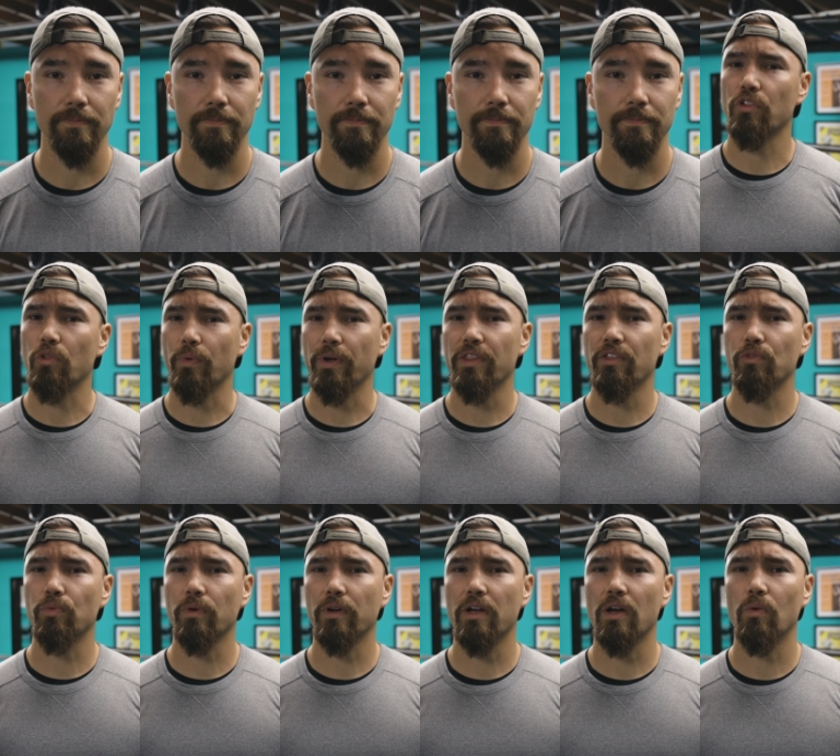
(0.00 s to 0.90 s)
So the way
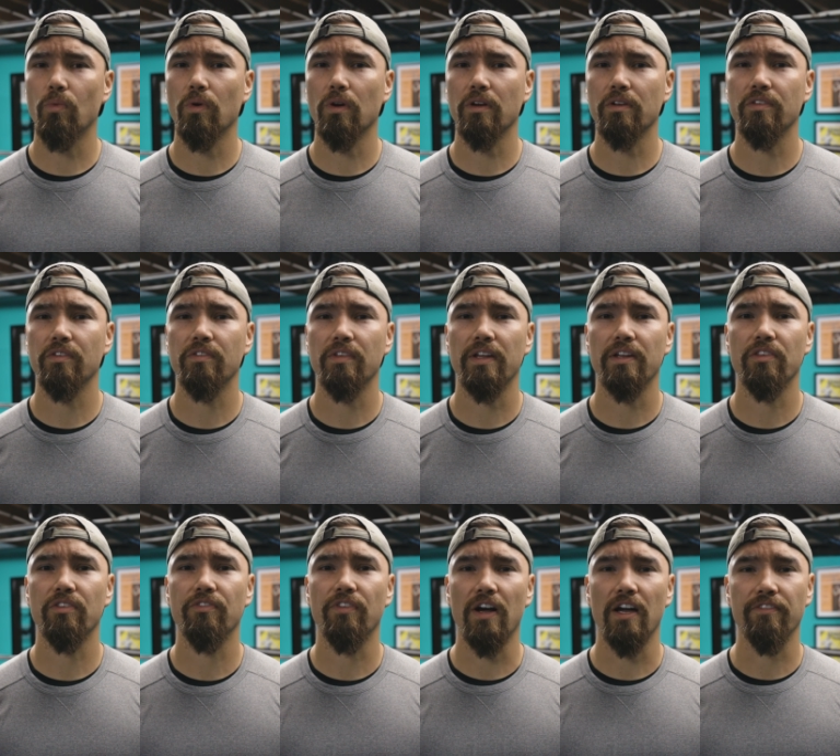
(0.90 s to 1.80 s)
this workout works is that
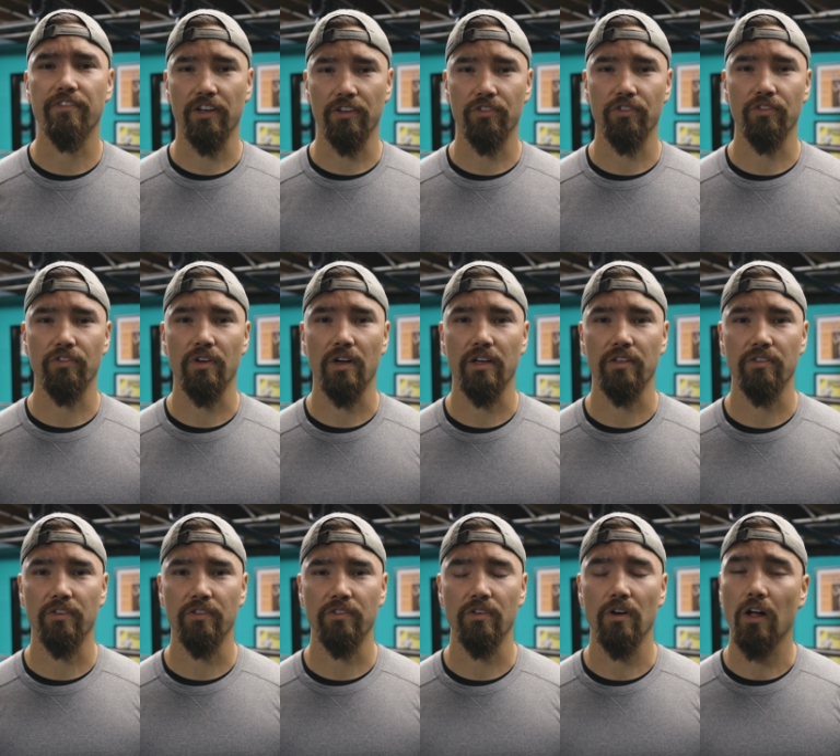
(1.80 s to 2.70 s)
it's 5 exercises